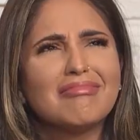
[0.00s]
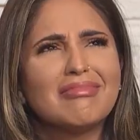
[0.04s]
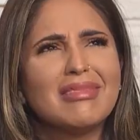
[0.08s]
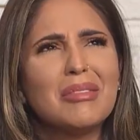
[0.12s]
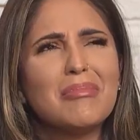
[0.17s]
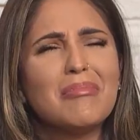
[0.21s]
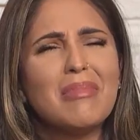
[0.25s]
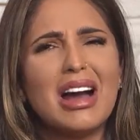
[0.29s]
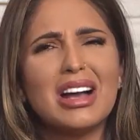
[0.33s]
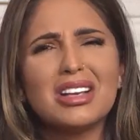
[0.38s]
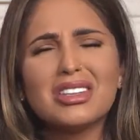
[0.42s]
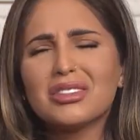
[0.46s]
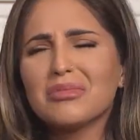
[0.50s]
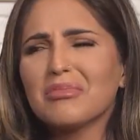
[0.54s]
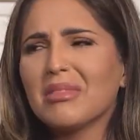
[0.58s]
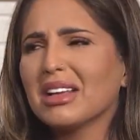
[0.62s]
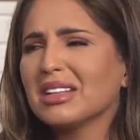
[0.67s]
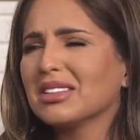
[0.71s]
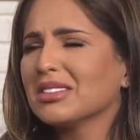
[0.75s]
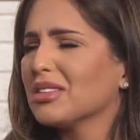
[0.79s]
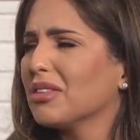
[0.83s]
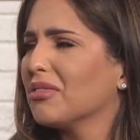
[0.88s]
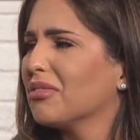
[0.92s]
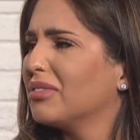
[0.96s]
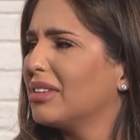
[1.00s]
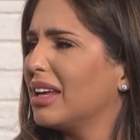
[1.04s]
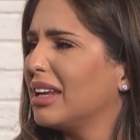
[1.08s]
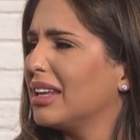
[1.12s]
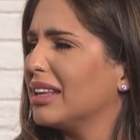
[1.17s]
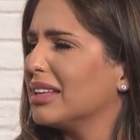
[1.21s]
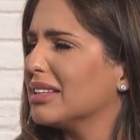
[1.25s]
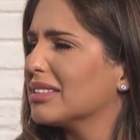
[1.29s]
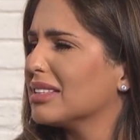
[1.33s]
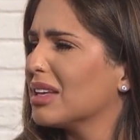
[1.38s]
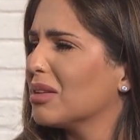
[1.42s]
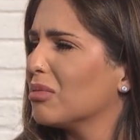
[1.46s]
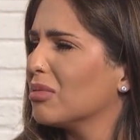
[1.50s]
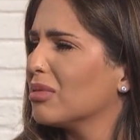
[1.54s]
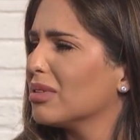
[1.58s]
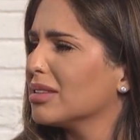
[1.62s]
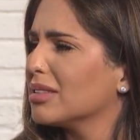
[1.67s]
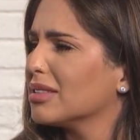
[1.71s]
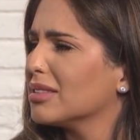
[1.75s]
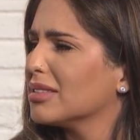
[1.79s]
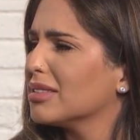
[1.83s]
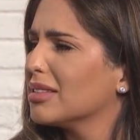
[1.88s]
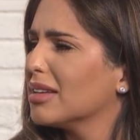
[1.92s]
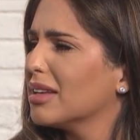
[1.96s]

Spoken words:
imagine myself dating someone's.